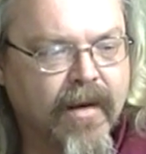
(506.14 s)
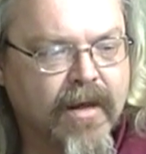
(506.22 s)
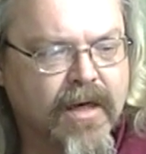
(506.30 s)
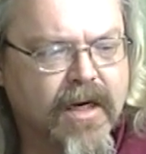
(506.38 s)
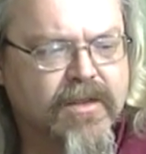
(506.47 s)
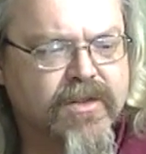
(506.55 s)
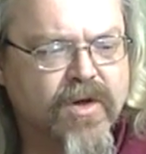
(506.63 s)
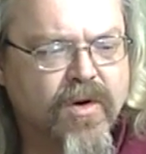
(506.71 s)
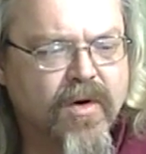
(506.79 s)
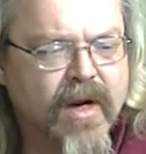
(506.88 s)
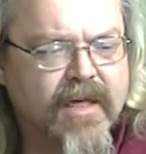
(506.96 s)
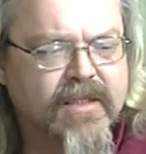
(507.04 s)
Uh,
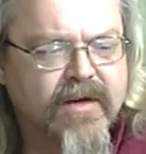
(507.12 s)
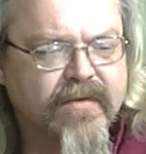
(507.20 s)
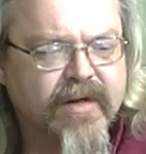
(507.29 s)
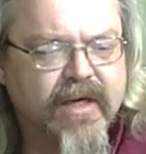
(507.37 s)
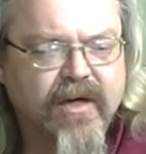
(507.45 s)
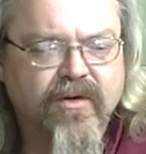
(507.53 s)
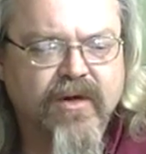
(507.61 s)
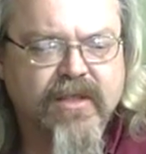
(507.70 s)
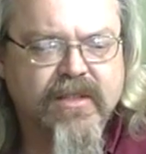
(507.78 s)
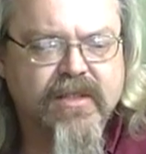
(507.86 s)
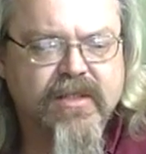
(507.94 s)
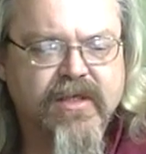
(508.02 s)
solar activity
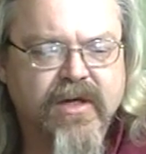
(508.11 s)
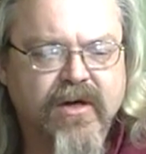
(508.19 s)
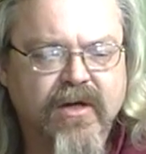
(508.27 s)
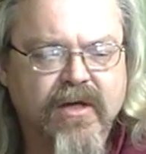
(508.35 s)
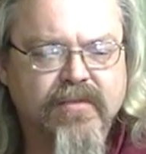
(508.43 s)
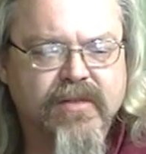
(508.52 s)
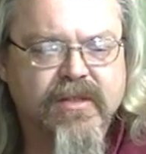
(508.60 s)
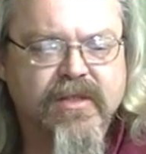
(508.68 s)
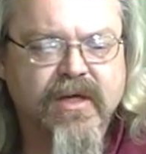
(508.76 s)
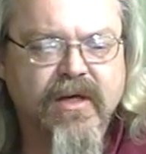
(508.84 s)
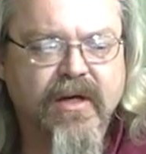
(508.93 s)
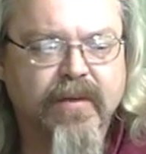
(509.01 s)
increases, here comes the
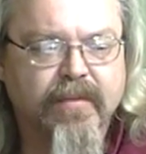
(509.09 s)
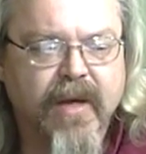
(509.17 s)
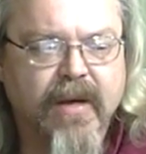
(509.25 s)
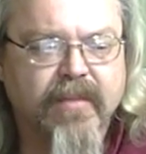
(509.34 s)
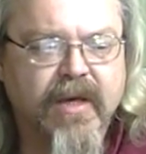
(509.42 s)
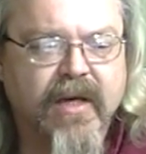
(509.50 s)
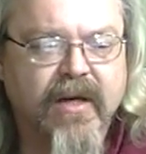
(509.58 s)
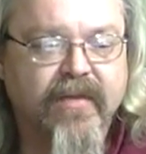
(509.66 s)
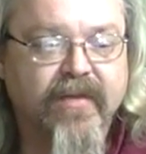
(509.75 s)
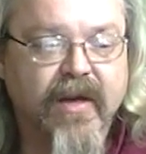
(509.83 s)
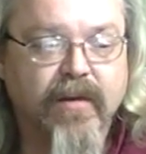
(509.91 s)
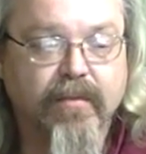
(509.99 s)
sun, it may be
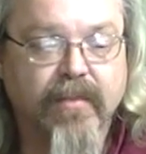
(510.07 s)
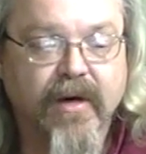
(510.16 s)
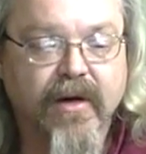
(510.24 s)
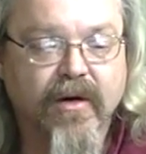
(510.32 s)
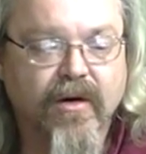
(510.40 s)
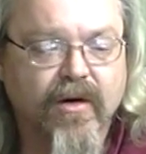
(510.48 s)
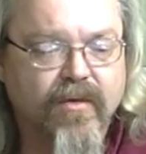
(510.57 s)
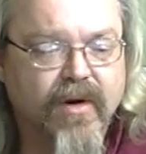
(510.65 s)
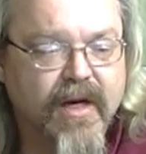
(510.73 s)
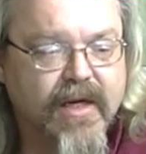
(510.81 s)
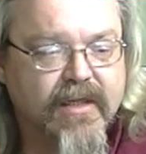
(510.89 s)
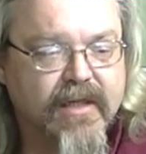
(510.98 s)
anything but
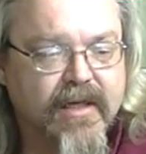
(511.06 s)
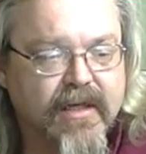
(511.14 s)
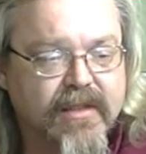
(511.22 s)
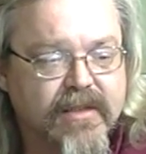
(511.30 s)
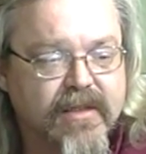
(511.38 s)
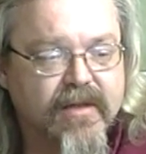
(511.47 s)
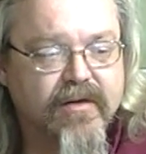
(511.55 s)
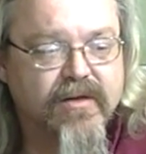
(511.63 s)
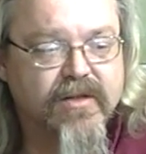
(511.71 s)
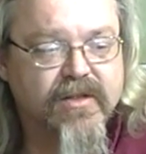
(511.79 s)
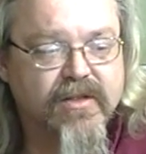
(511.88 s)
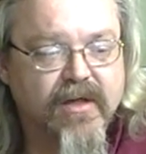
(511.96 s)
alright, and it's another,
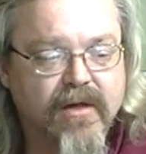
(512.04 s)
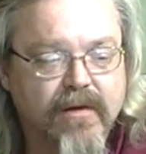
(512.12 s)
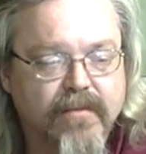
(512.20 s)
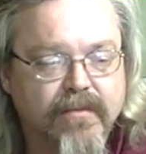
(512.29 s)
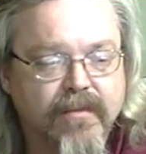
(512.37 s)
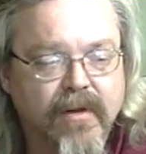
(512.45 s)
um,